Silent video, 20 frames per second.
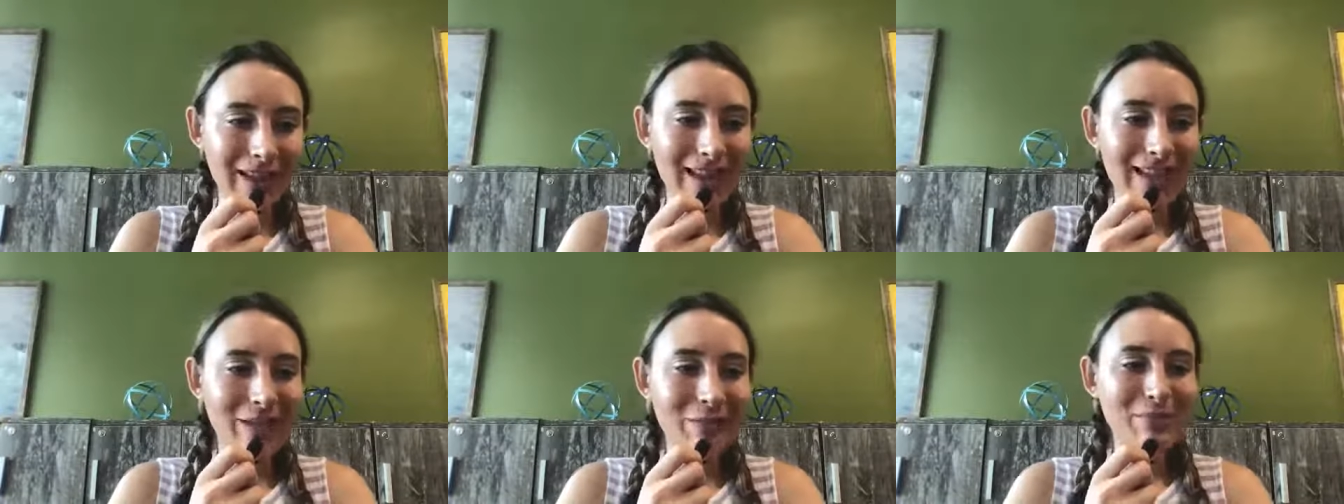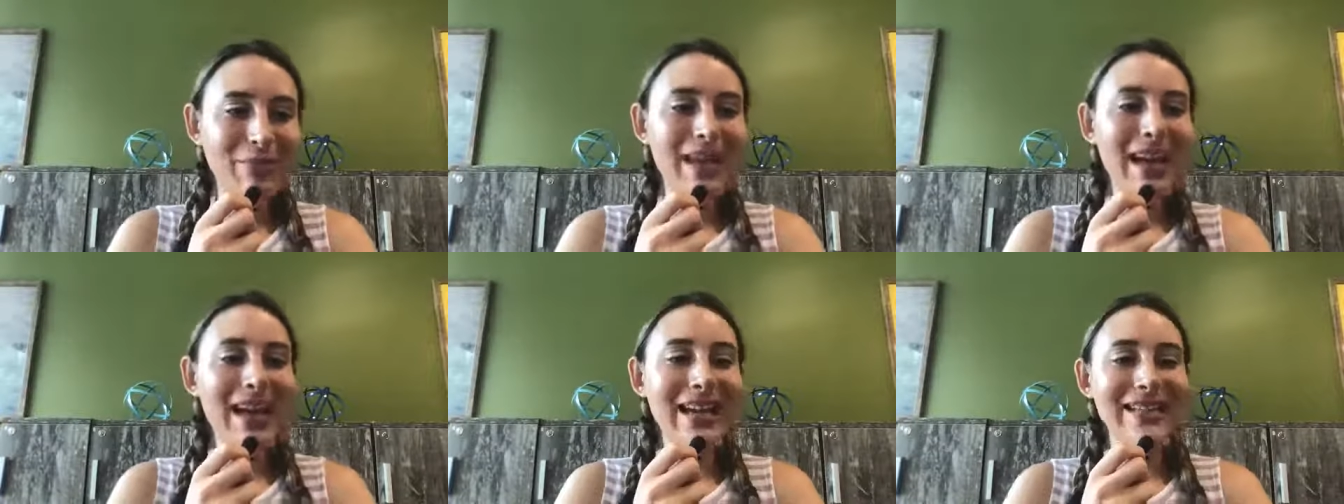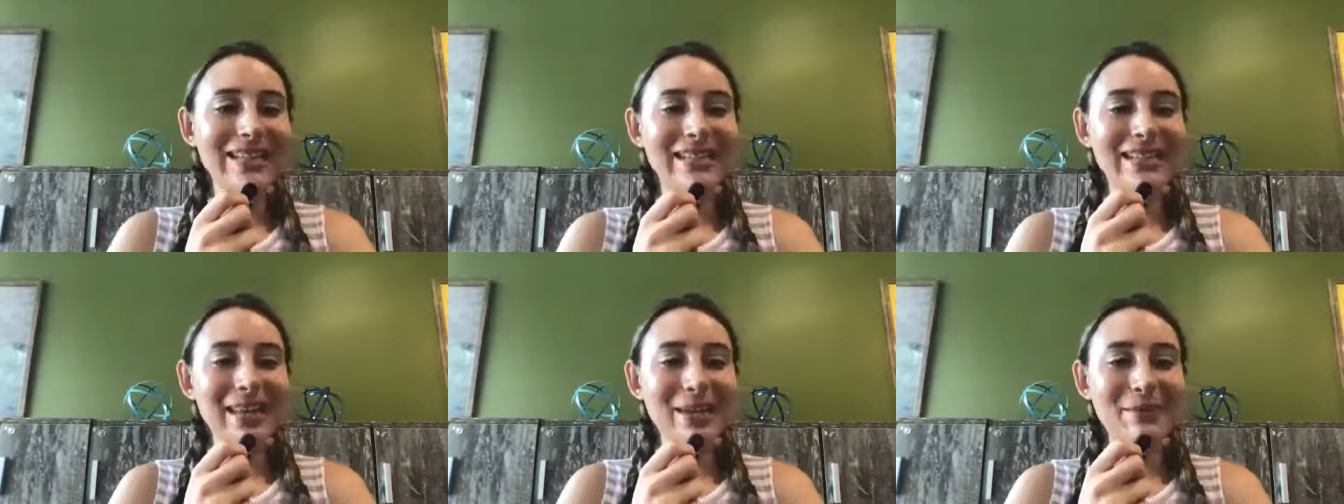Um, yeah,
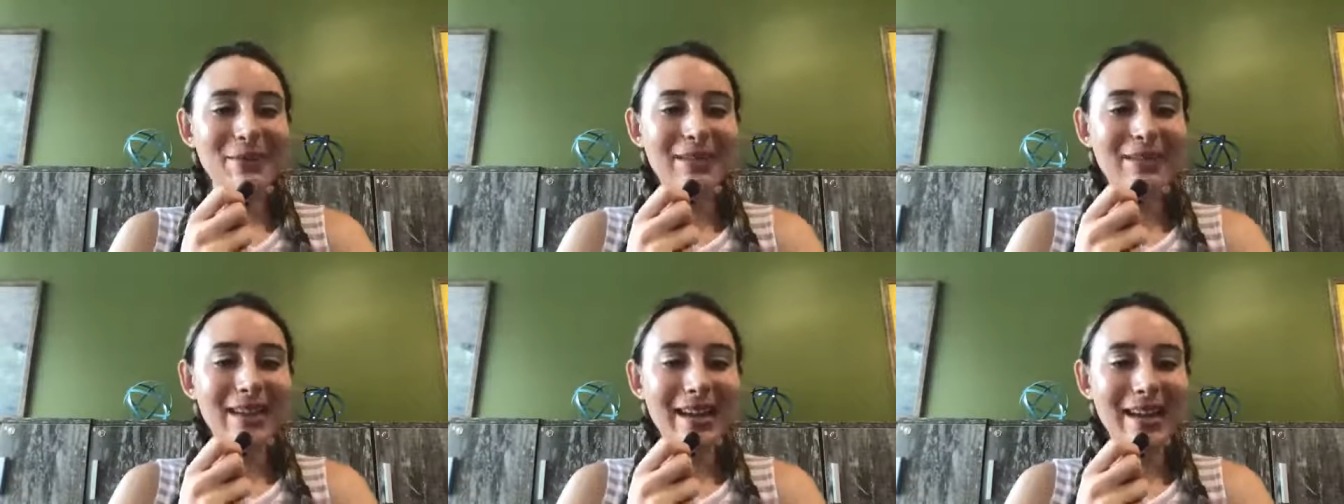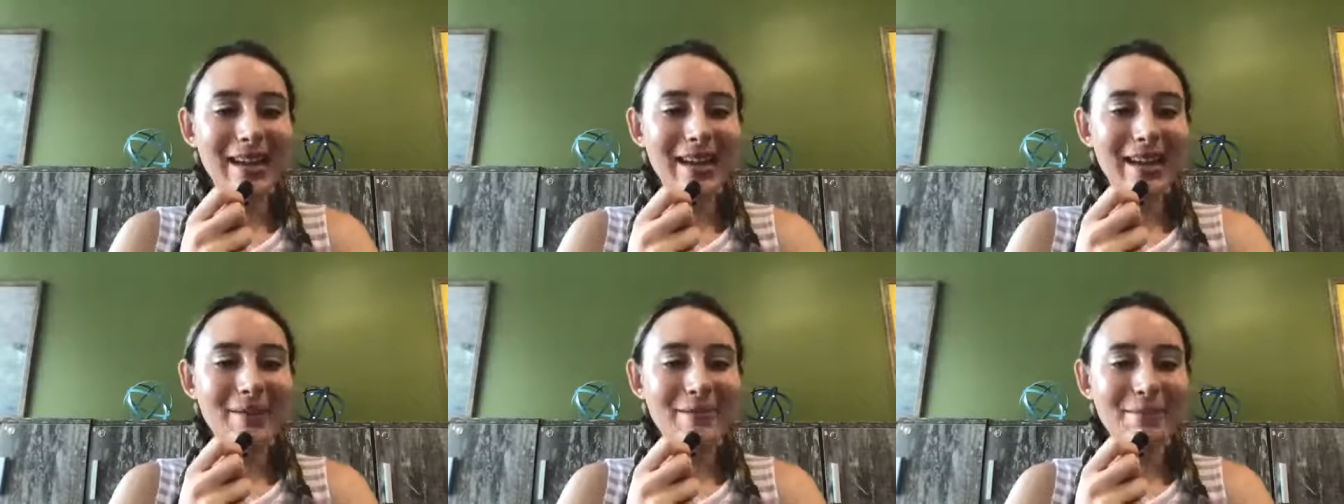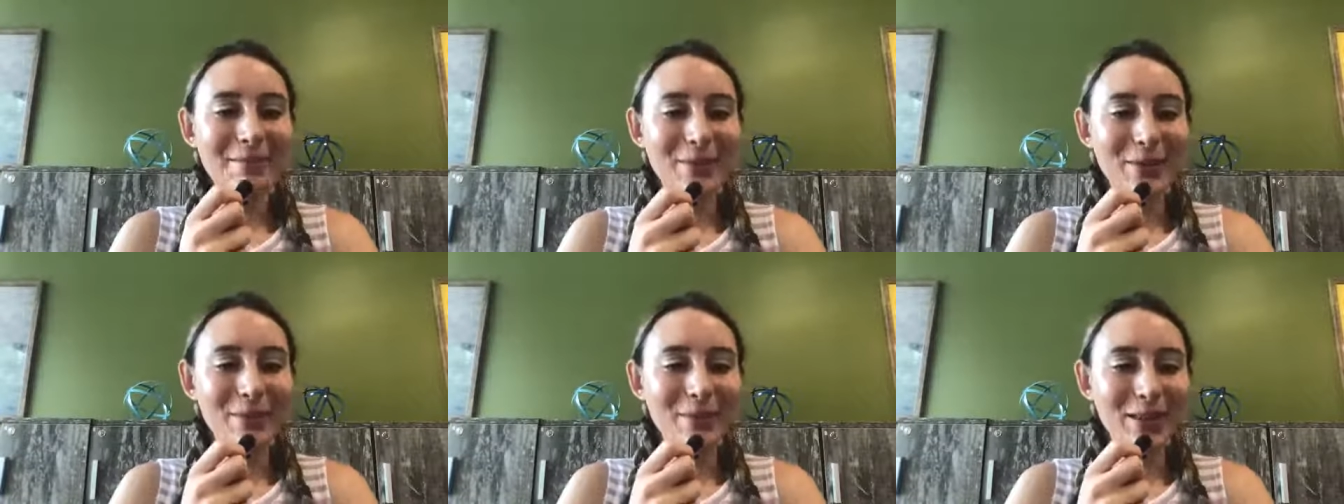it's Labor Day um,
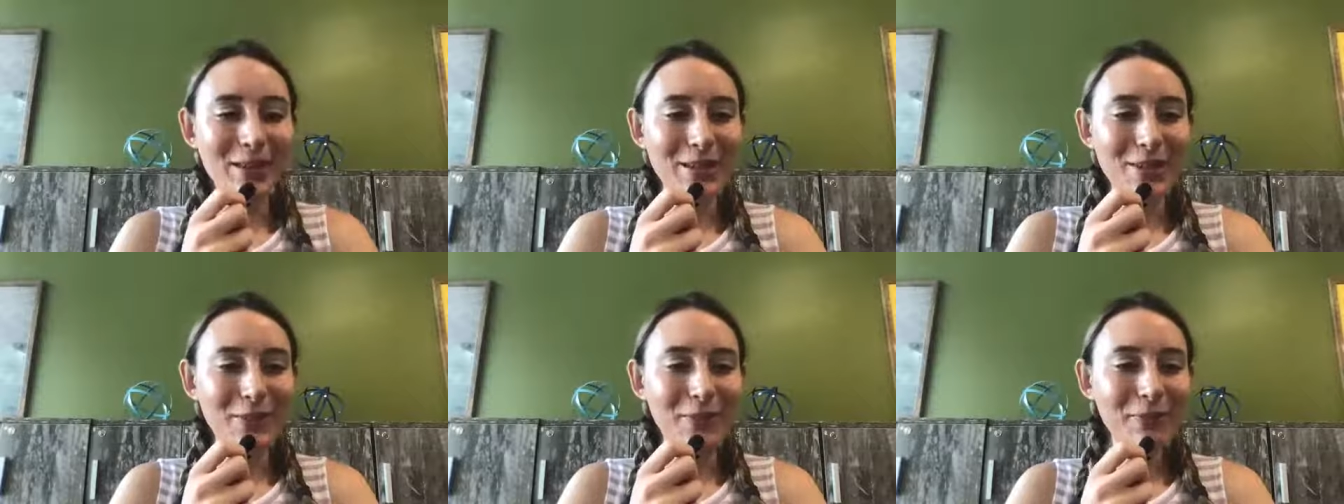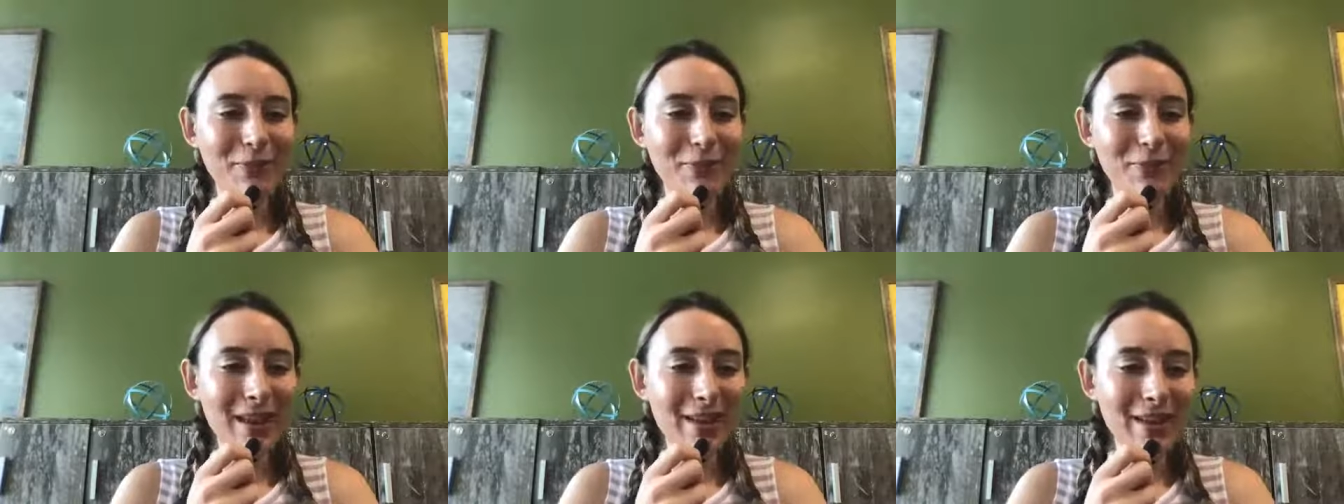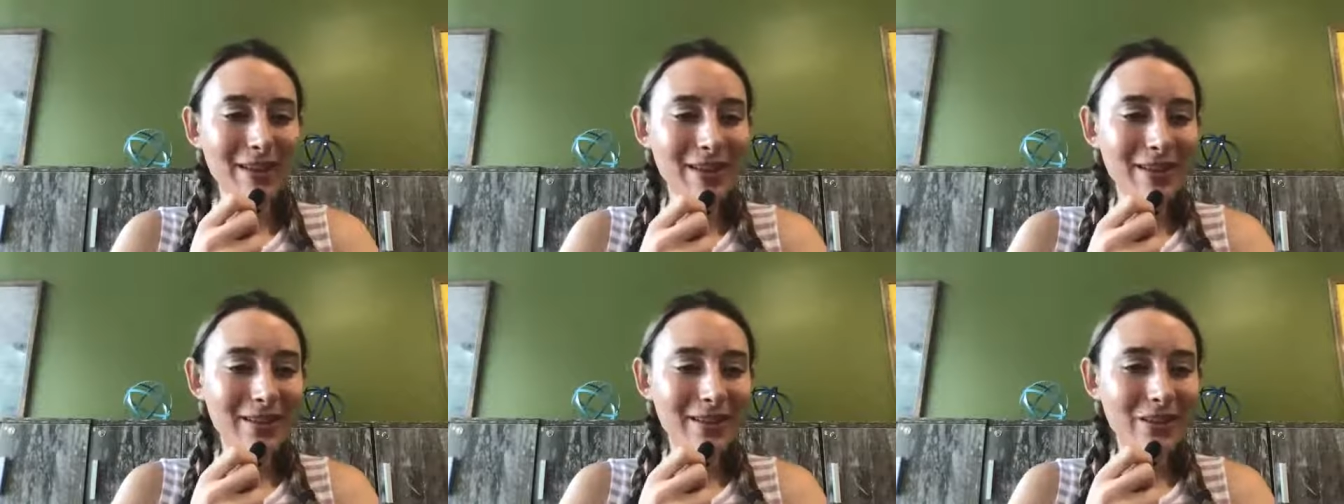for me as
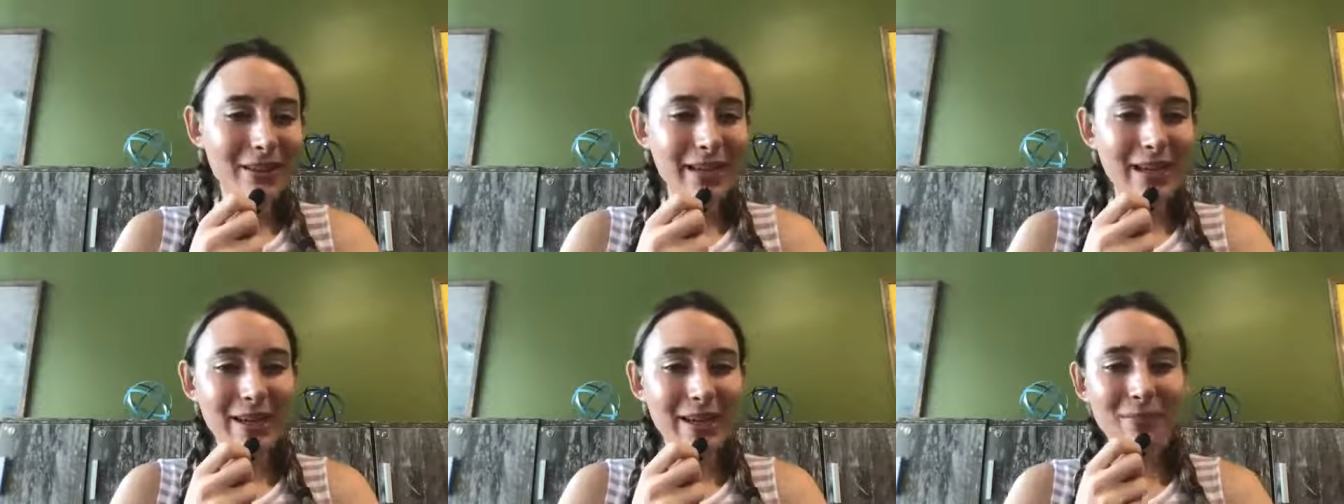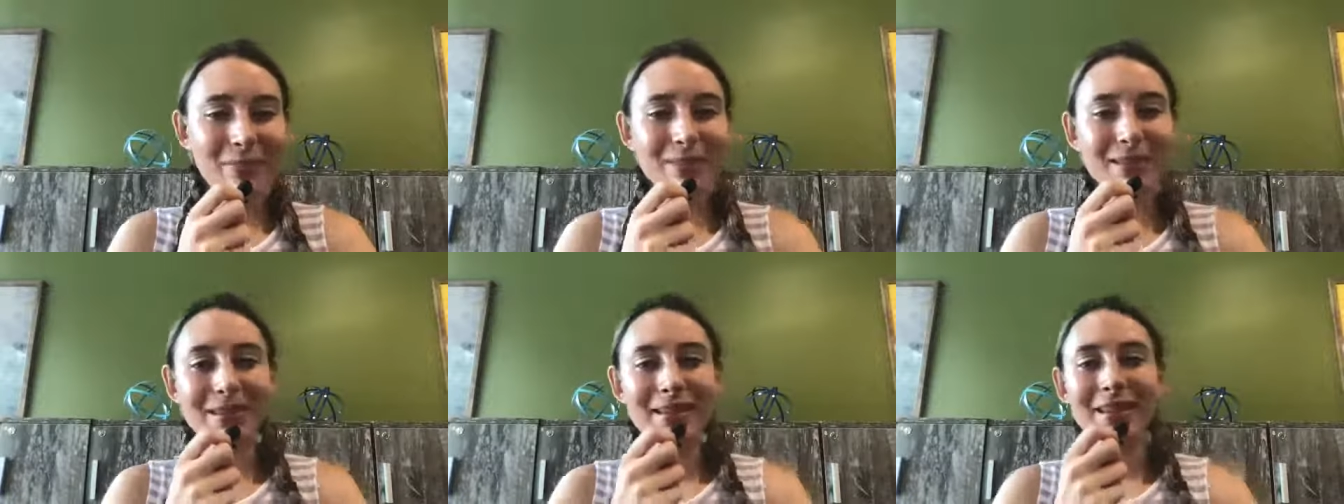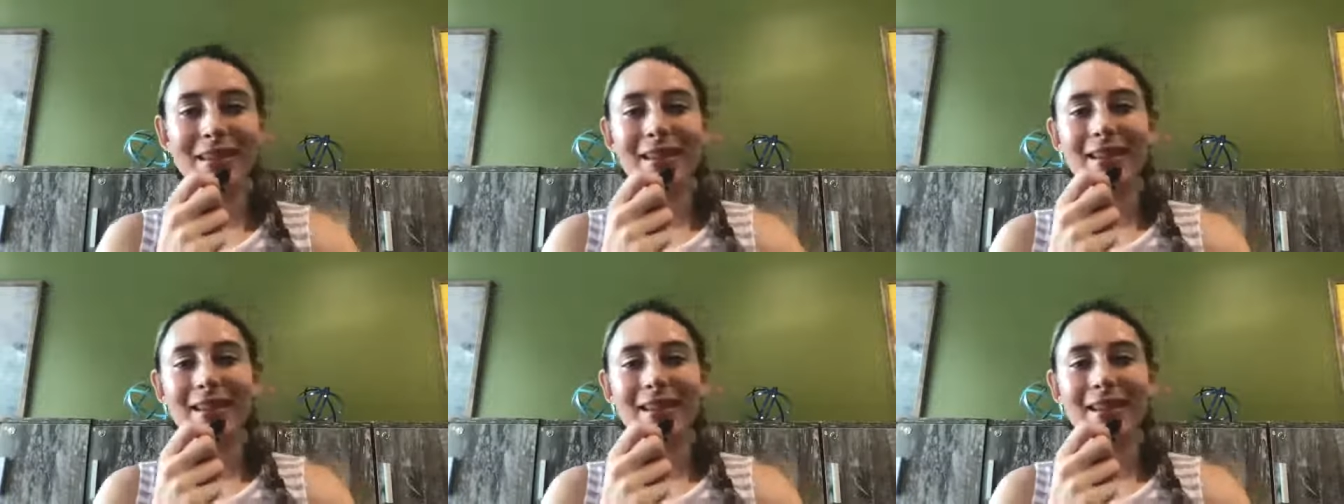well, James.
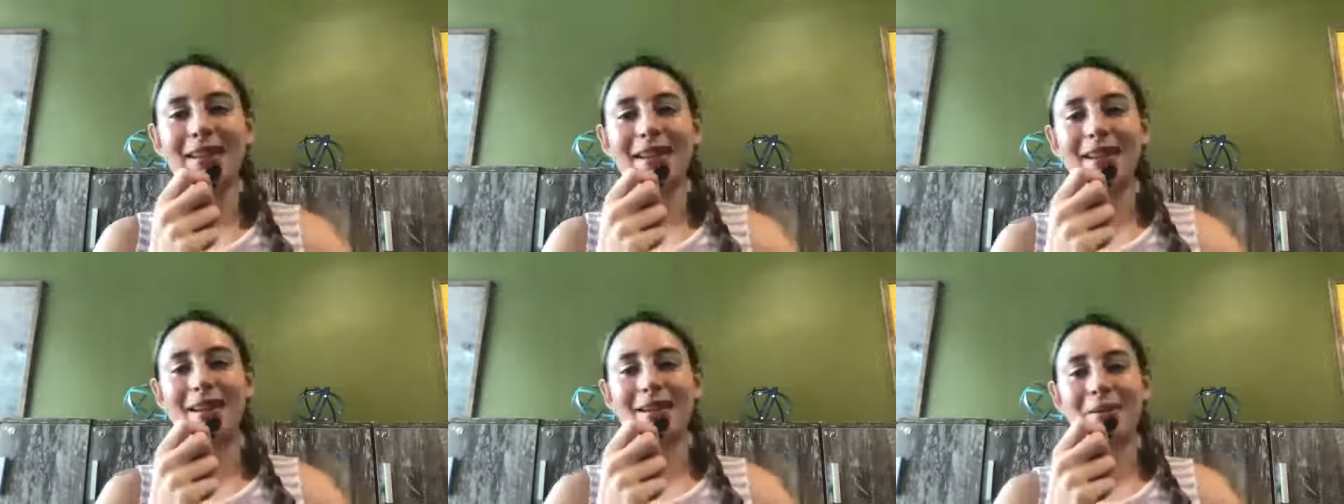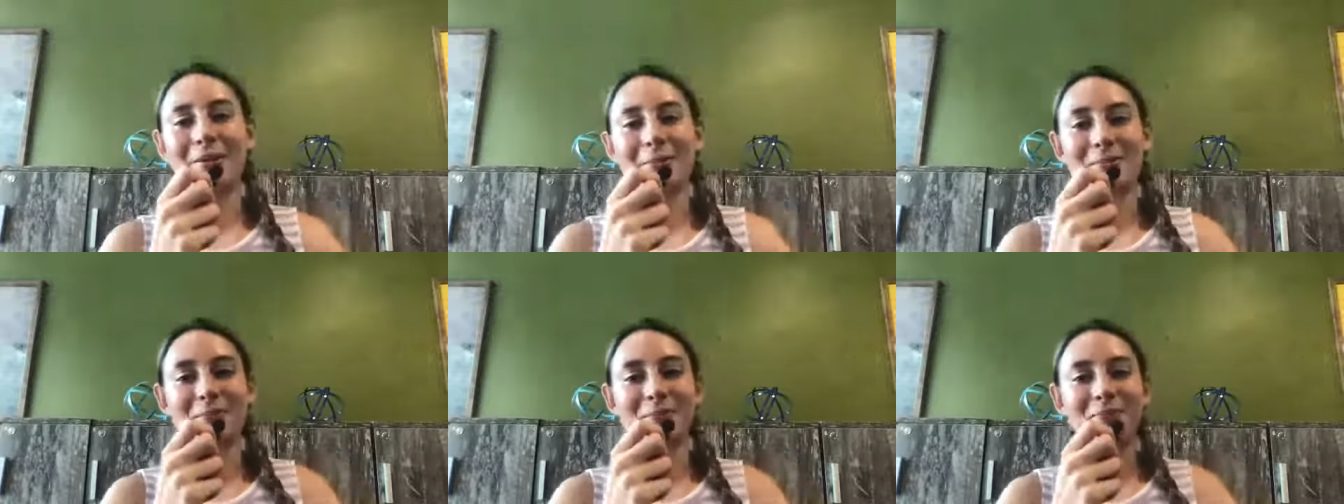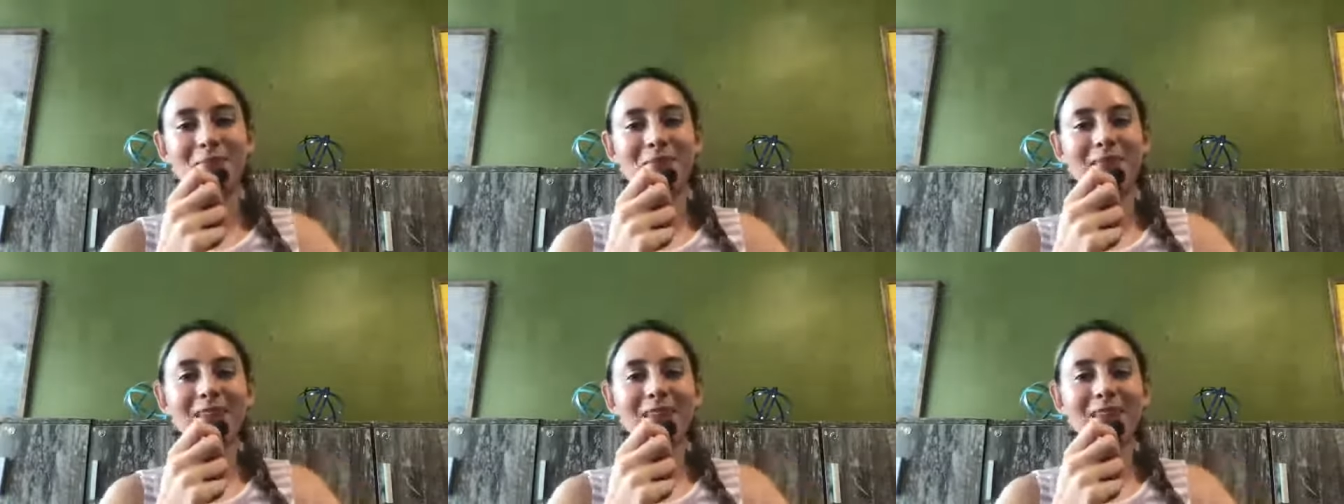Um,